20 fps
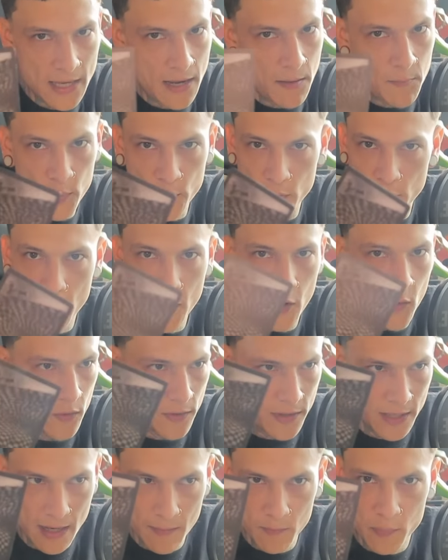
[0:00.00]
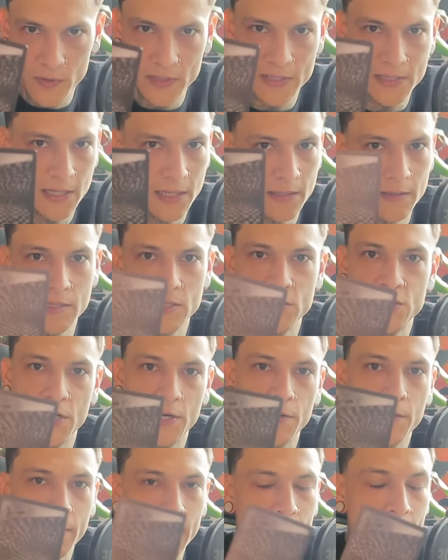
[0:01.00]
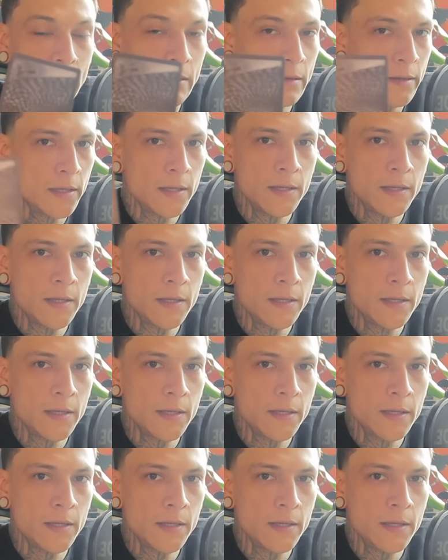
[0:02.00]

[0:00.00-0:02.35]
the Emperor or the Empress in the Chariot.